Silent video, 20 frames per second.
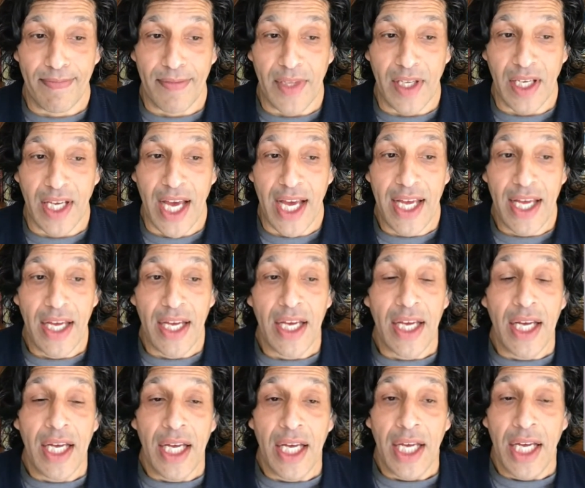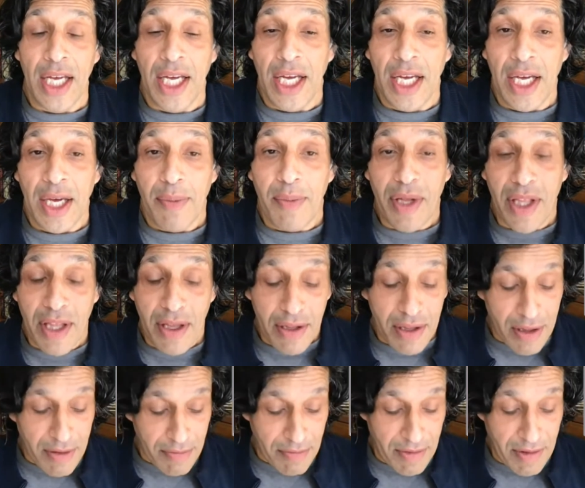Okay, but
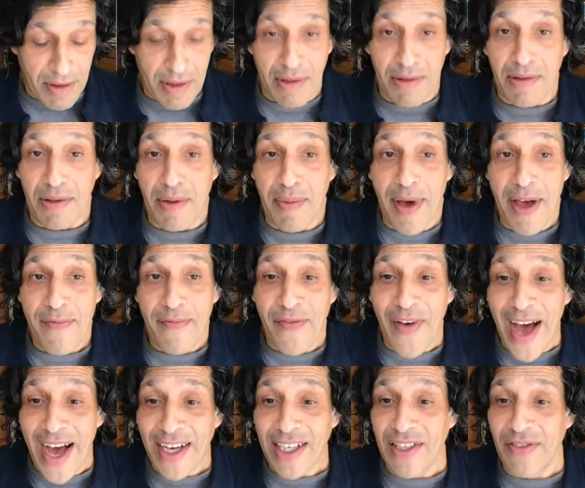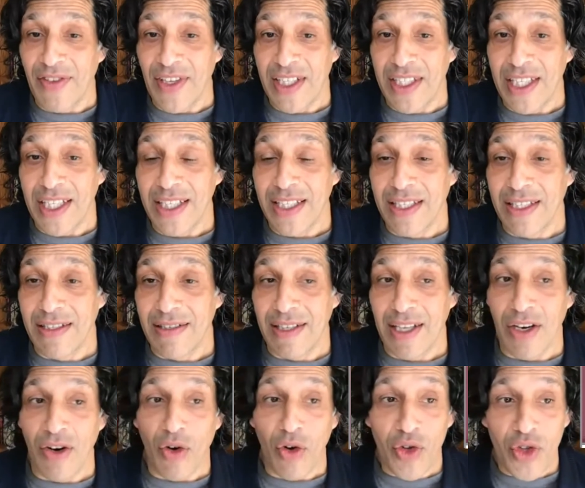the main fact of this is
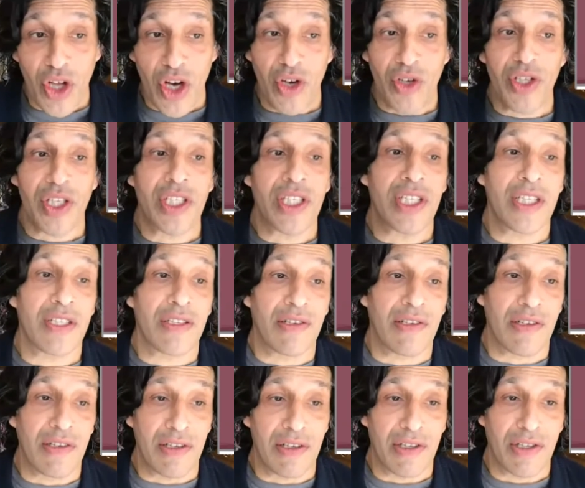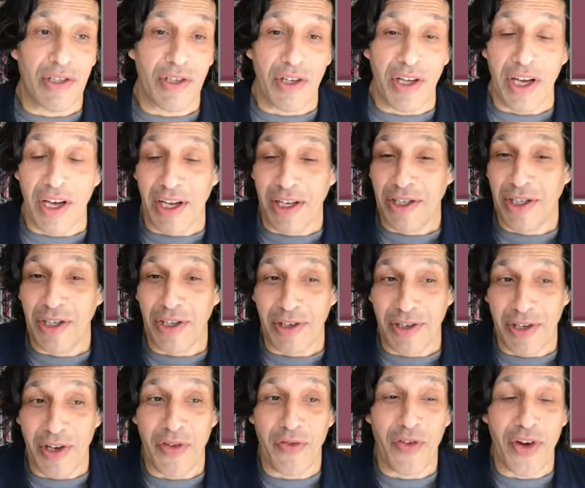that although this is
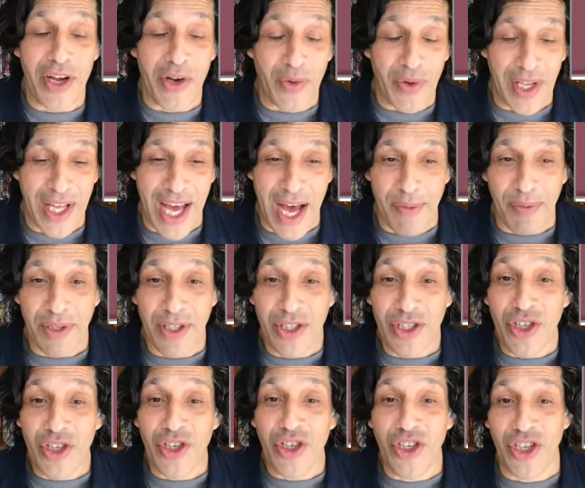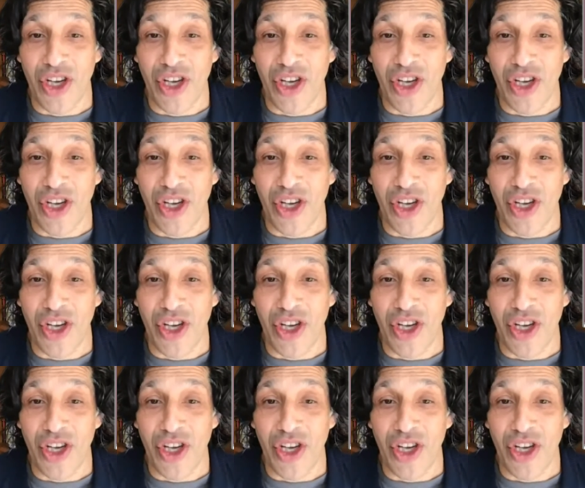too frequently happens, you